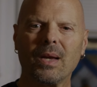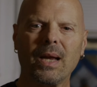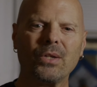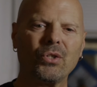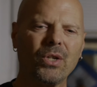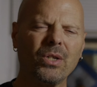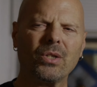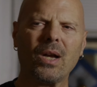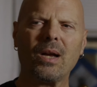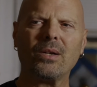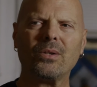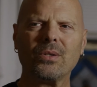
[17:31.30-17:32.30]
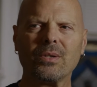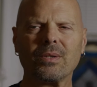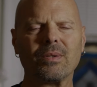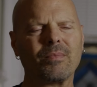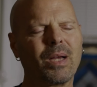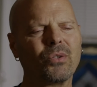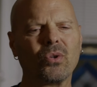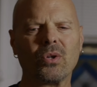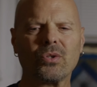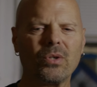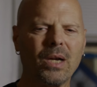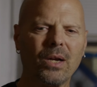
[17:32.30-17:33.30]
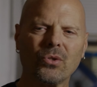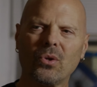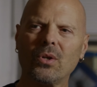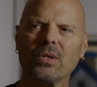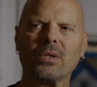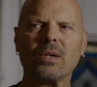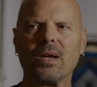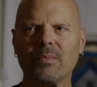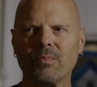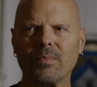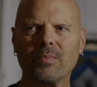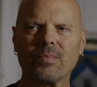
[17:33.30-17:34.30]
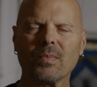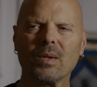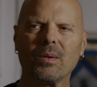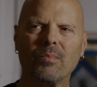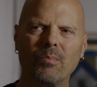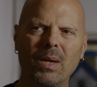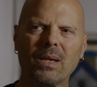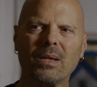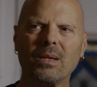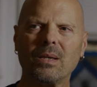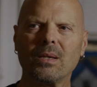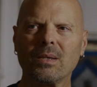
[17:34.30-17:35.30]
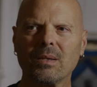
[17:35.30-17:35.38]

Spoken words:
and Gene Giles, and I talk to you guys all the time. Mickey.